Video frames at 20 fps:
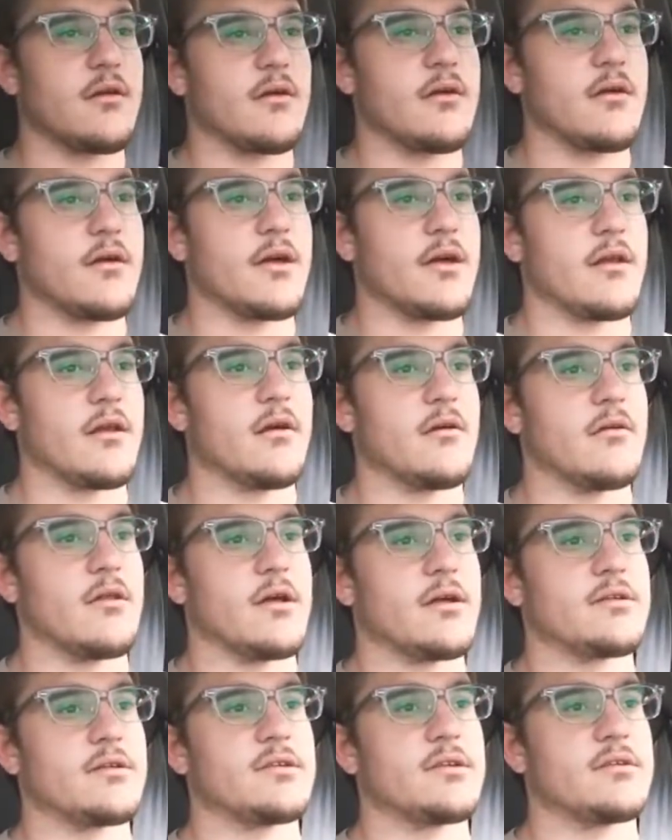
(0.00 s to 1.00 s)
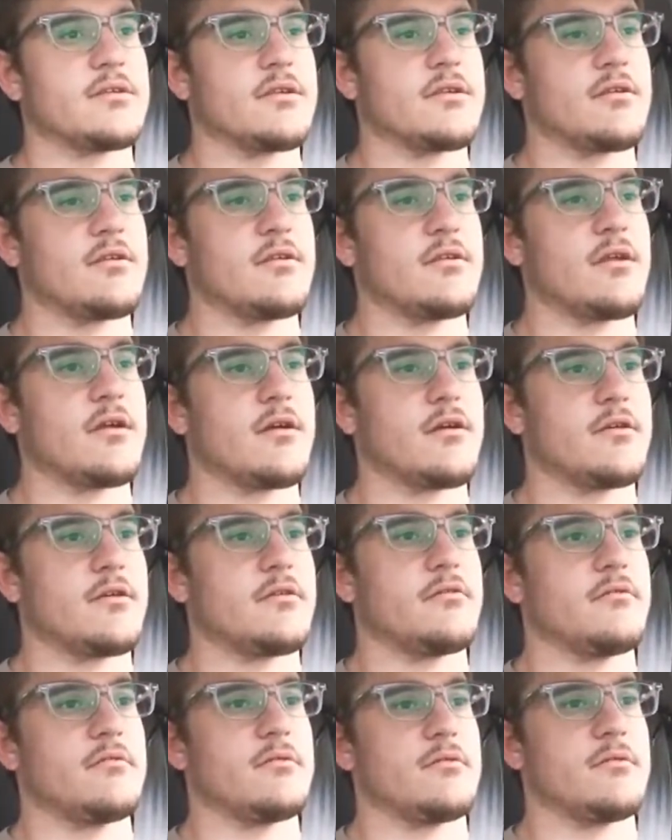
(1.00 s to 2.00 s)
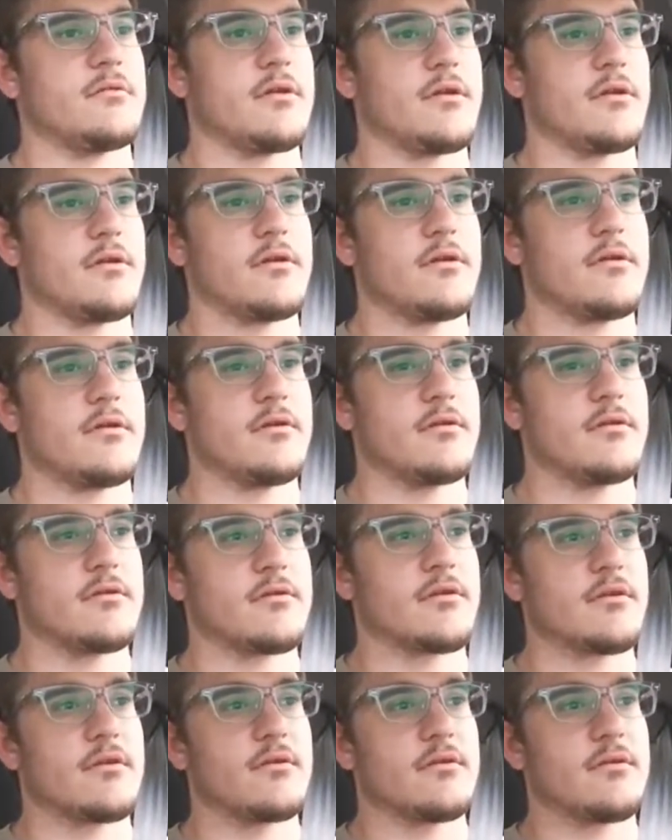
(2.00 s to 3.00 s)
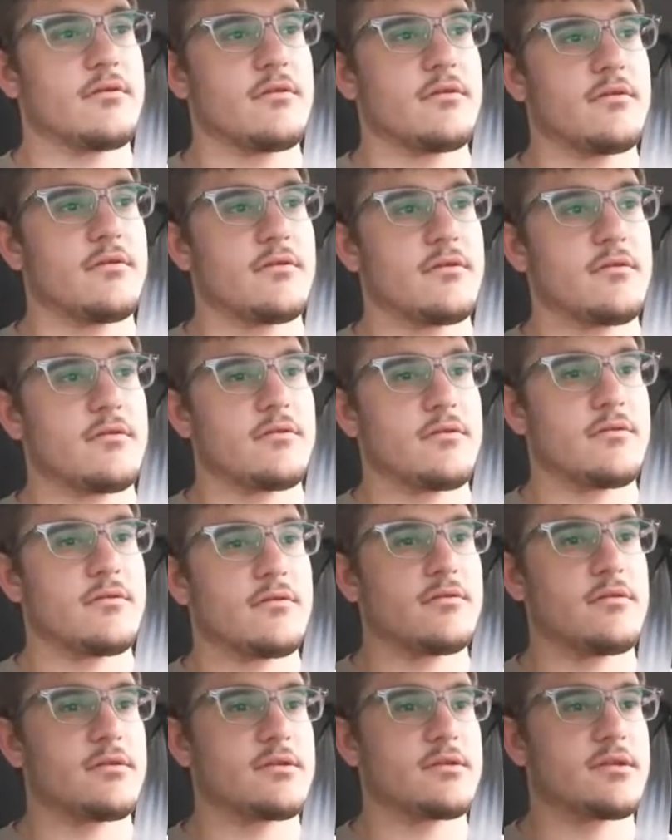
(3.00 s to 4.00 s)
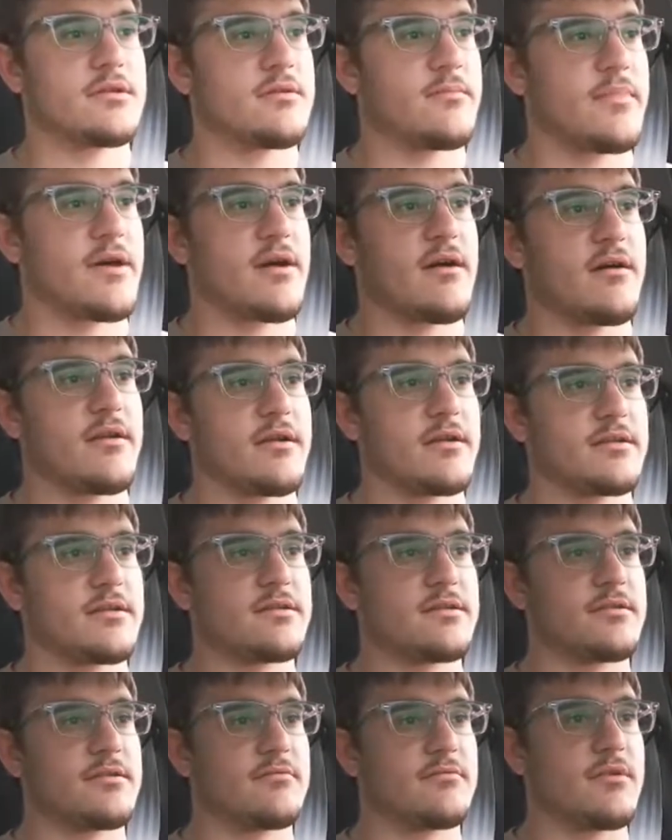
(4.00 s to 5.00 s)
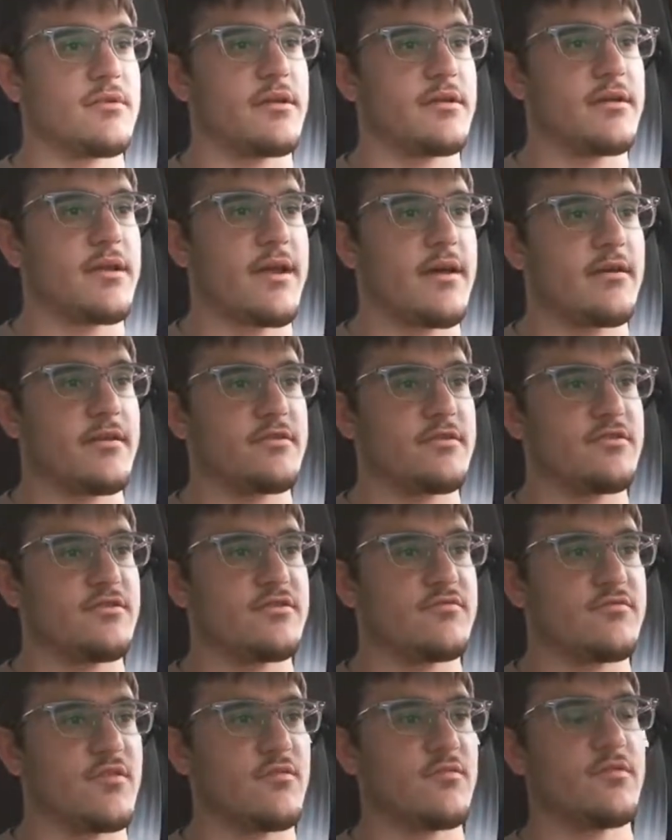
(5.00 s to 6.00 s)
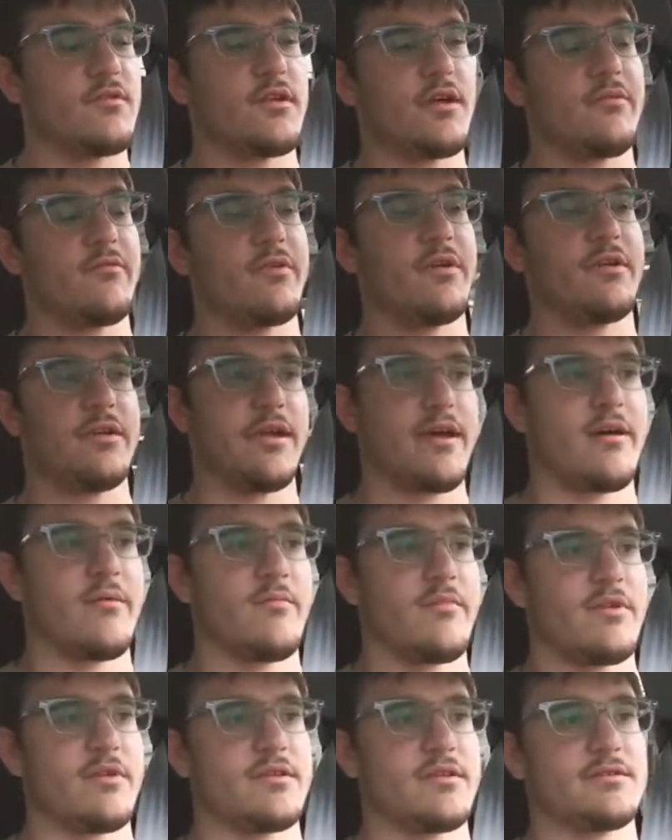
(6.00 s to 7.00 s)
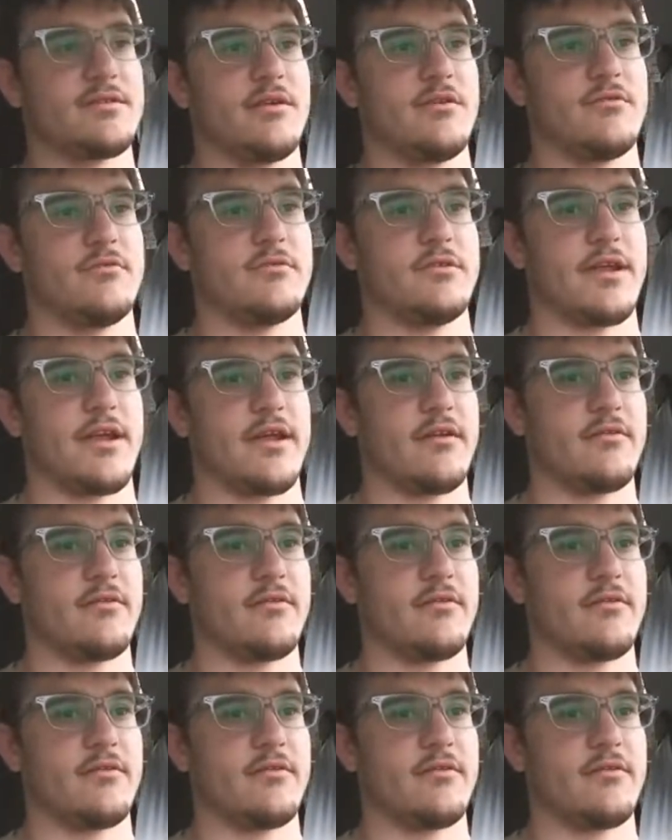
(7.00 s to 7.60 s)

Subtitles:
Hello, Lexington. How are you doing today? Looks as about as run down as usual. Well, not run down, but slowed down.